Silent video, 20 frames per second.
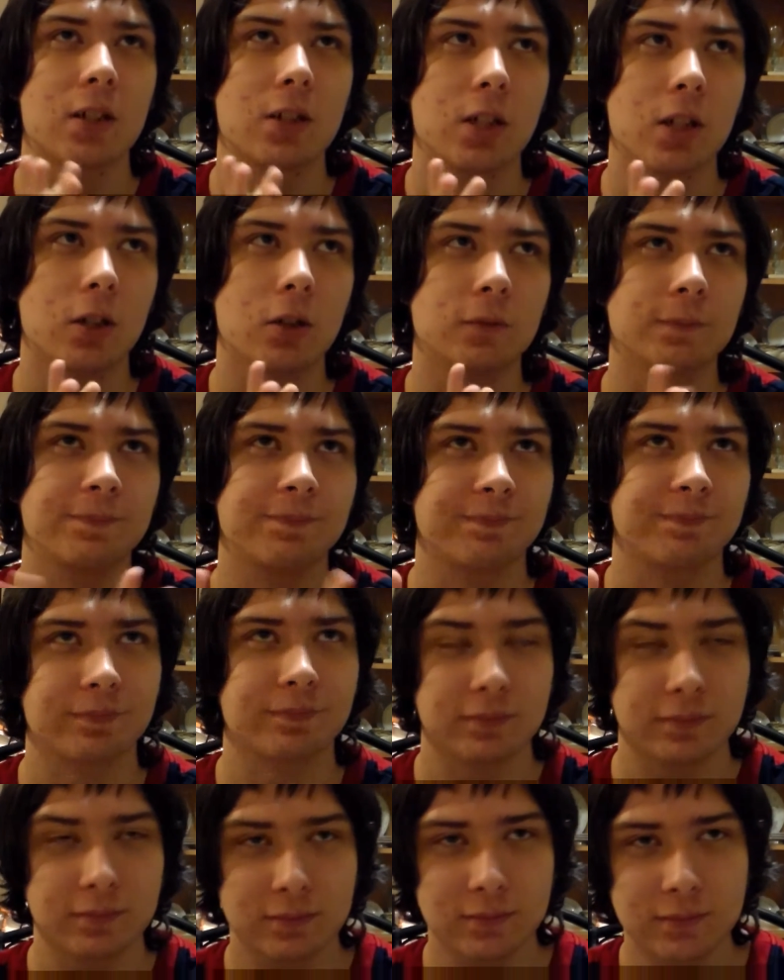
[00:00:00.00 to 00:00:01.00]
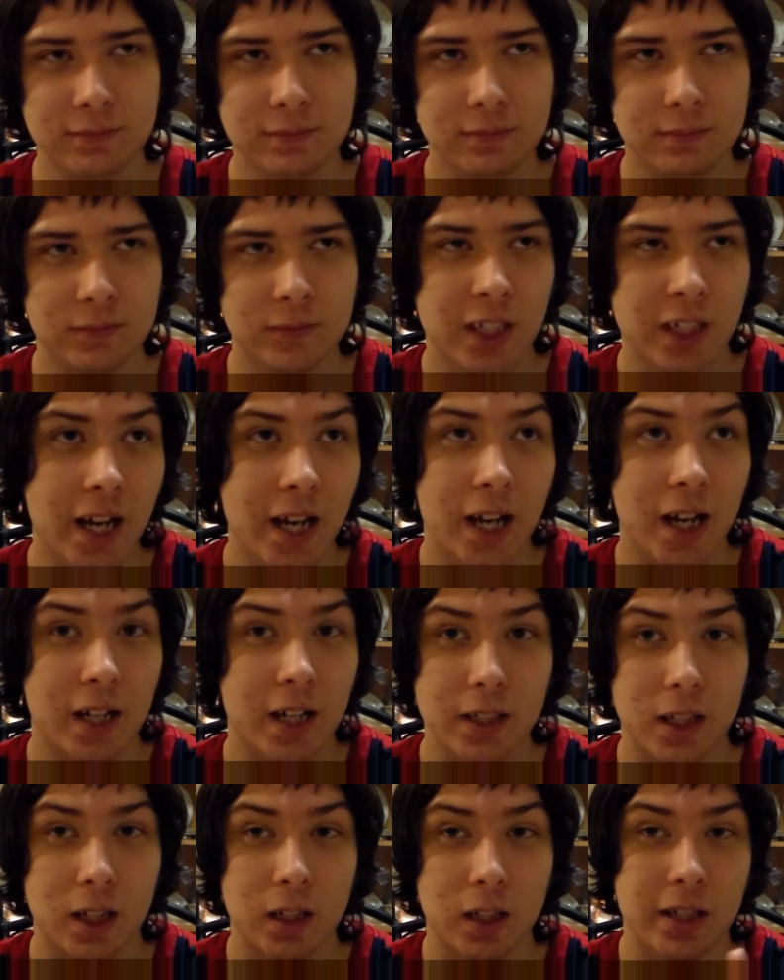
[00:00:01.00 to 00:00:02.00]
So,
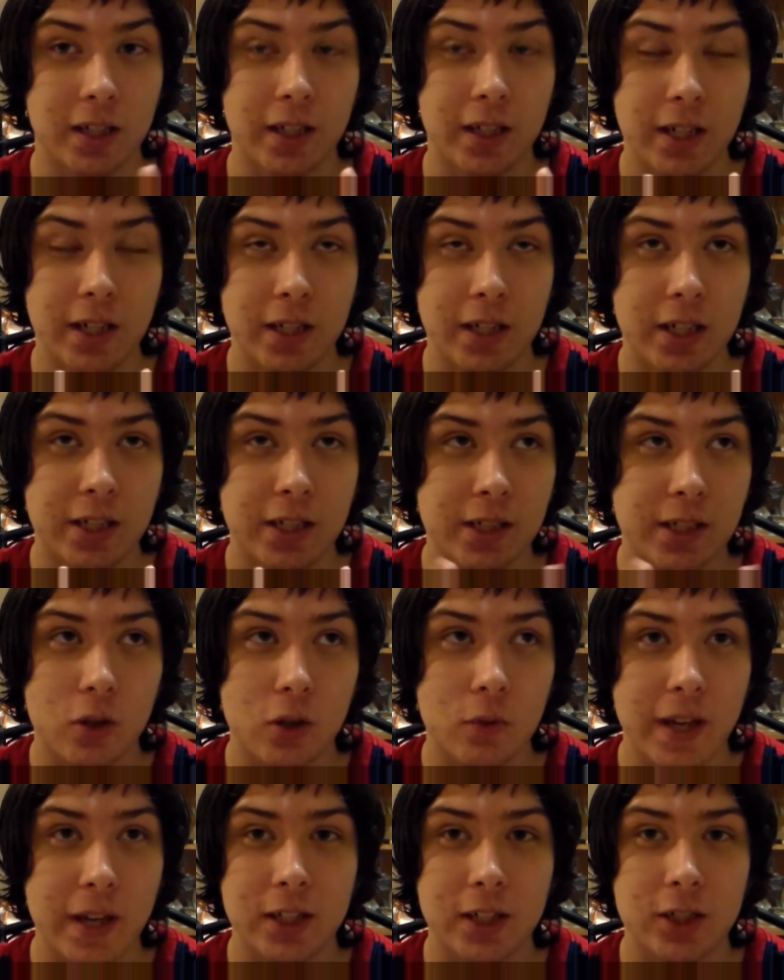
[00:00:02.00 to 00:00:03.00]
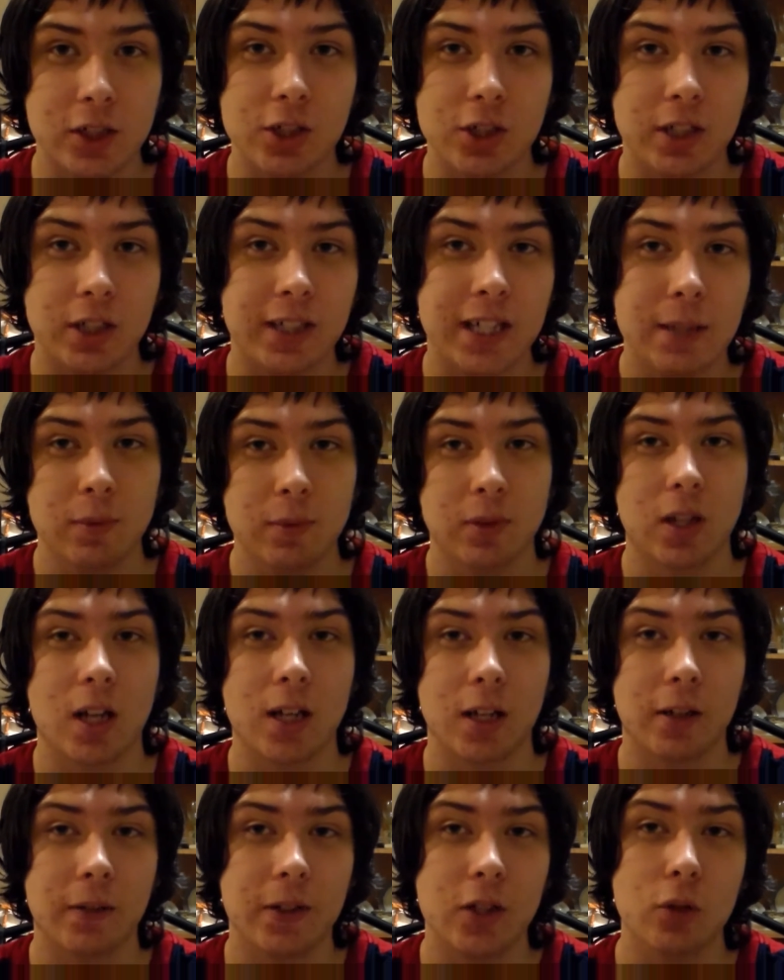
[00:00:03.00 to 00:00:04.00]
Yeah, it still manages to keep a
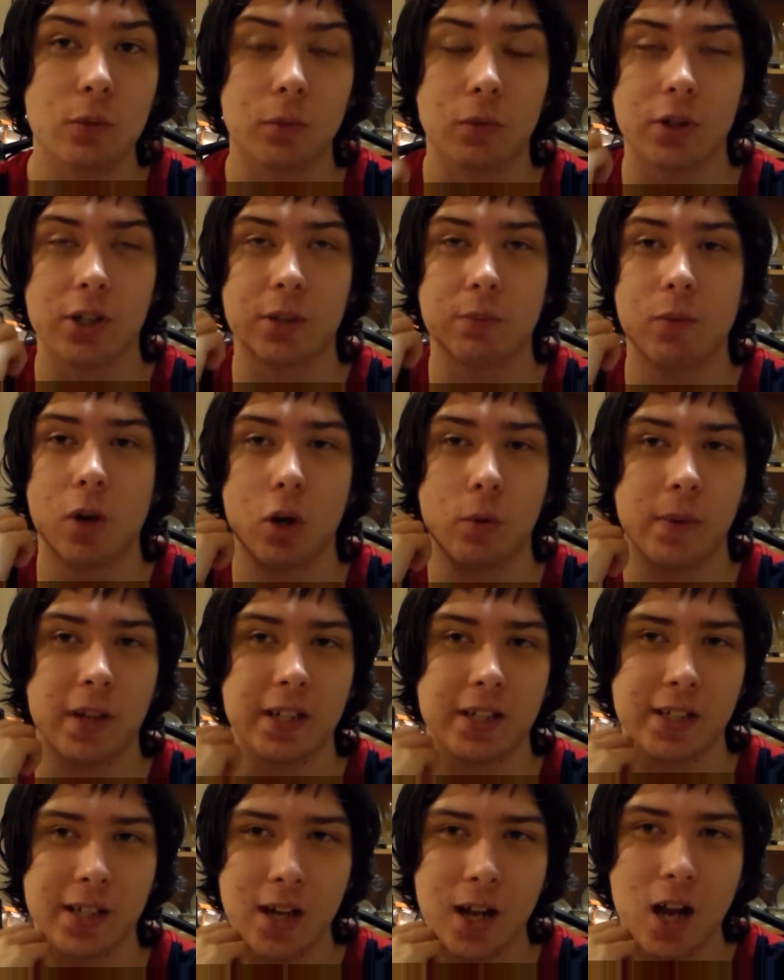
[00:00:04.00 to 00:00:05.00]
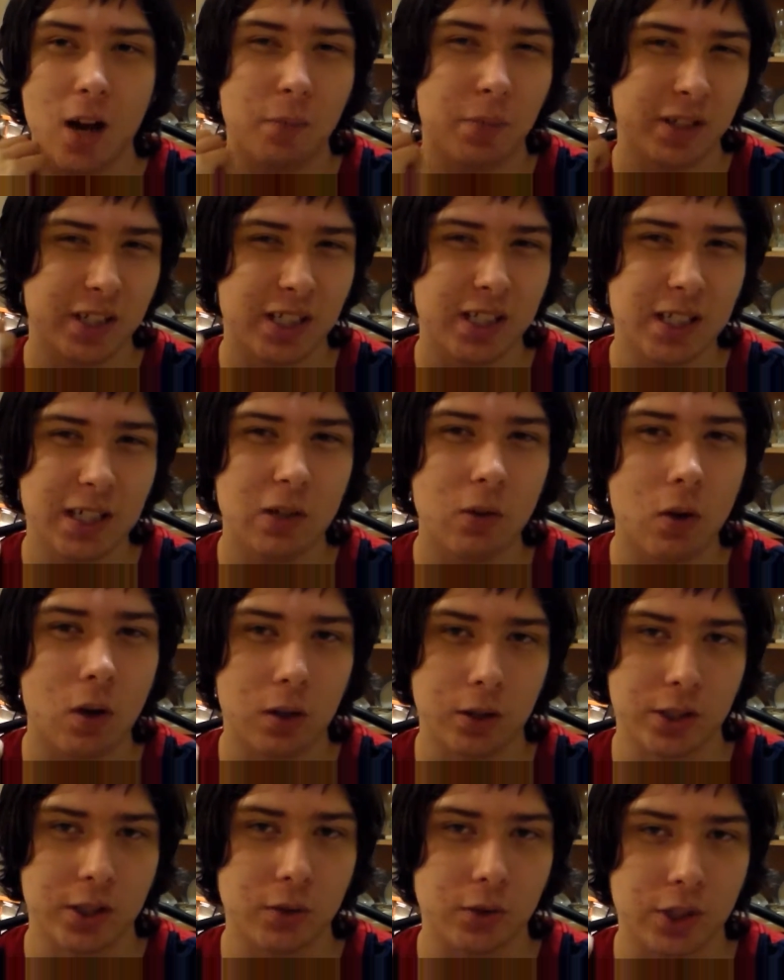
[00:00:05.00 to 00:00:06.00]
lot of humorous moments, but still
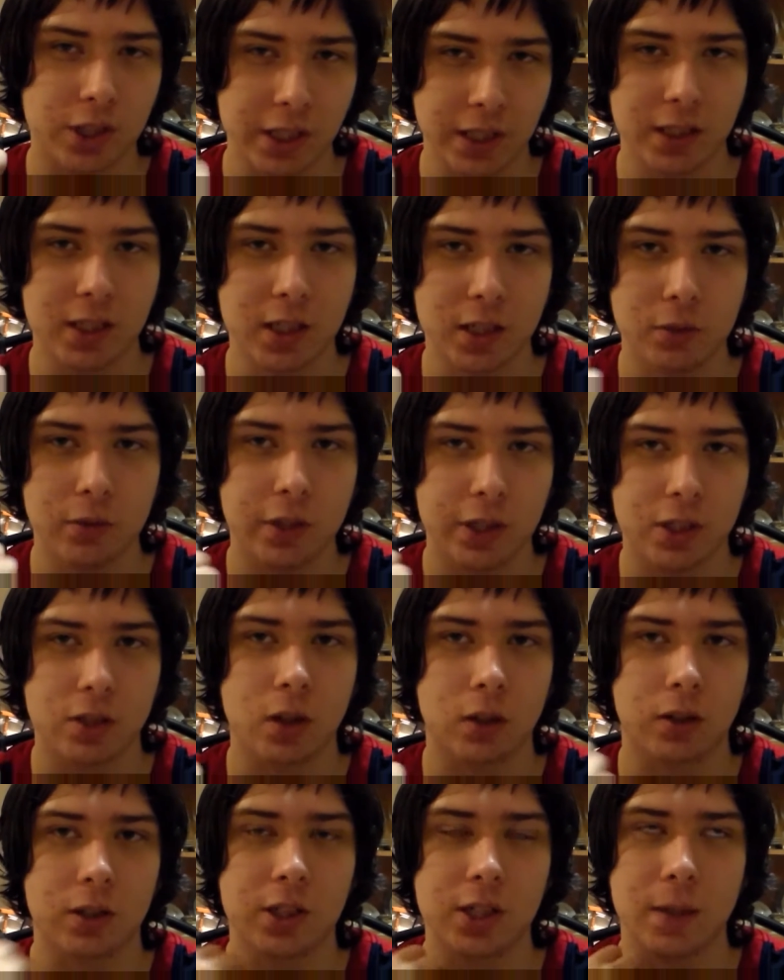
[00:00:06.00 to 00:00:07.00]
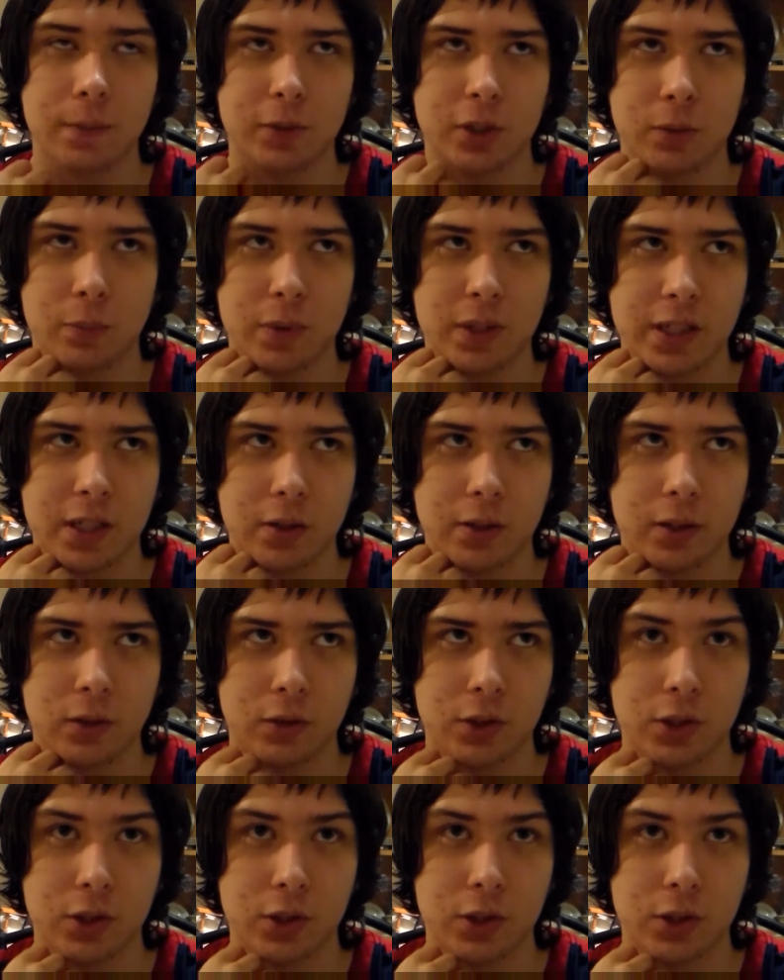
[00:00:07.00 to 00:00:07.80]
also sticks to its dark subject material.